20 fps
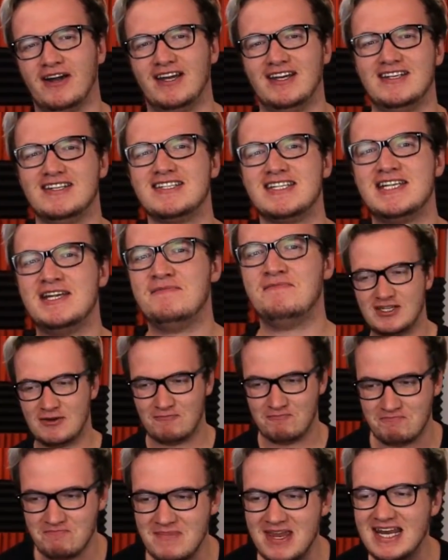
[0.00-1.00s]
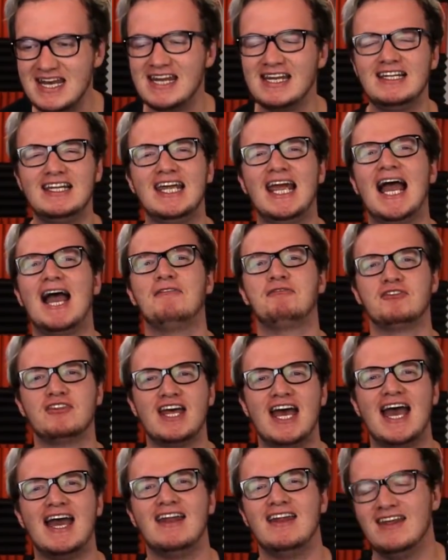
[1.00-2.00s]
part is immediately after
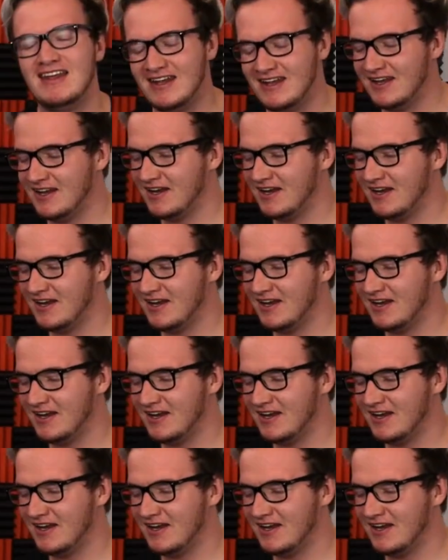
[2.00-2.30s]
that,